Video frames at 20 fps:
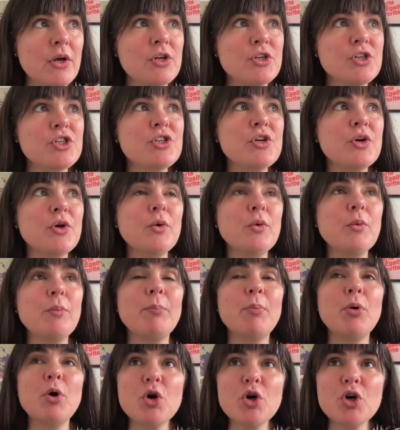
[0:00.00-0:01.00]
to
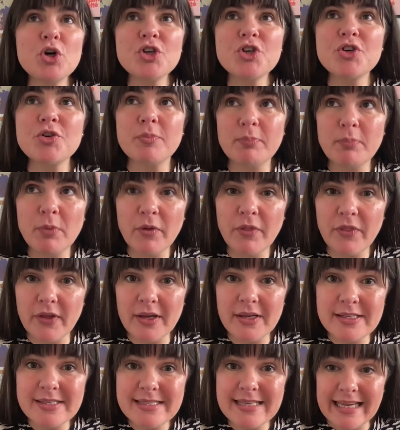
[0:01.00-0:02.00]
push
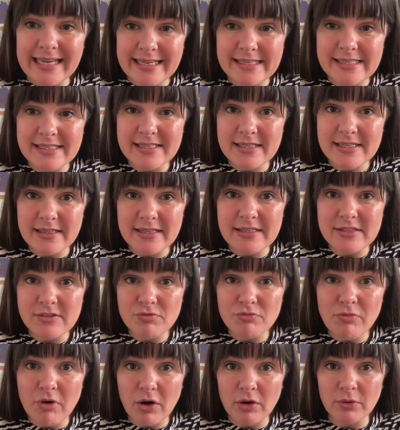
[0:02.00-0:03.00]
mothers into
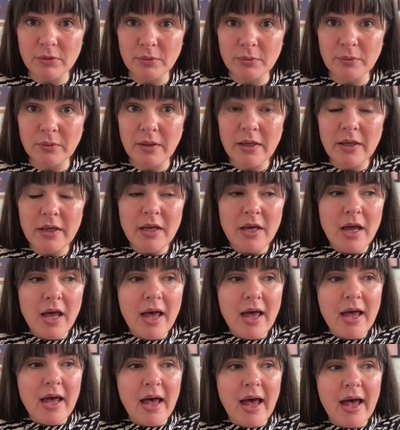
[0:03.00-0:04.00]
this role.
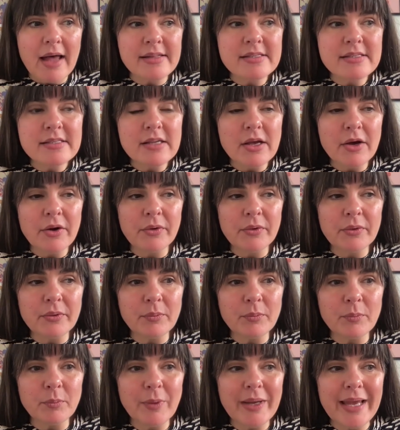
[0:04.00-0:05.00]
And so
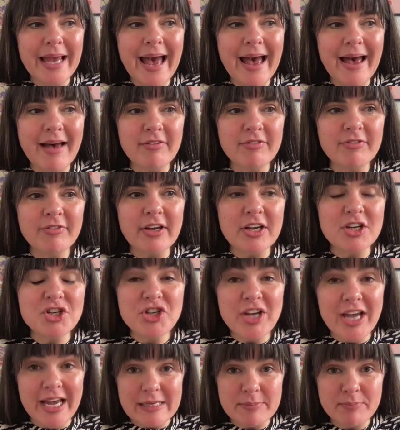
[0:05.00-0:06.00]
we have a
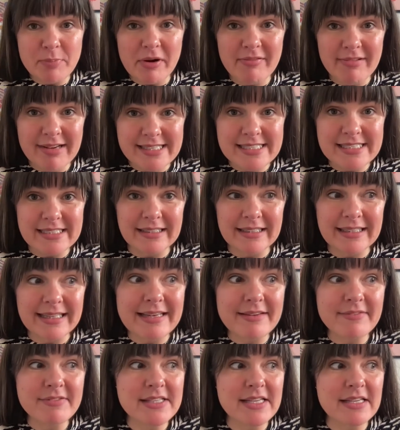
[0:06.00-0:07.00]
shared parental
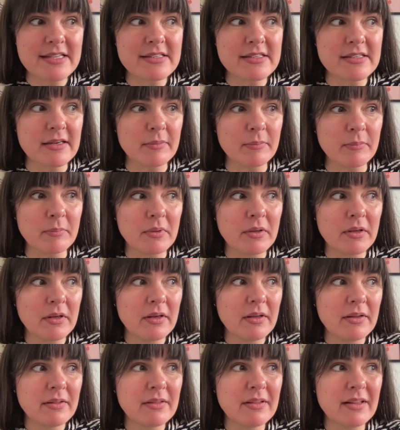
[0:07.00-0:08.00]
leave system
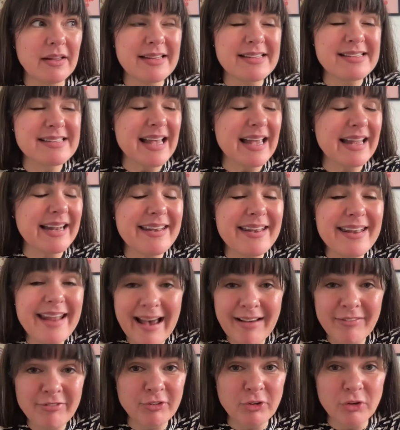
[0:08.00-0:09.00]
that is
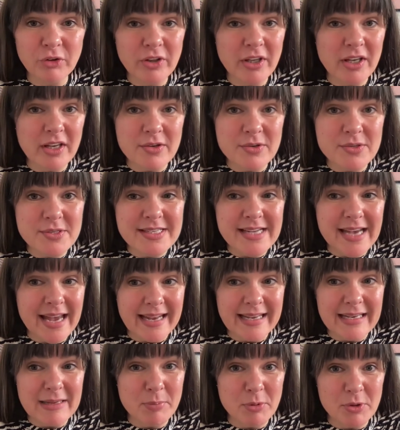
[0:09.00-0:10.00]
naffle use to
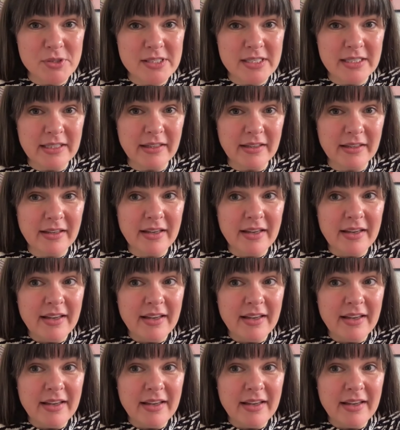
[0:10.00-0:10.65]
anybody.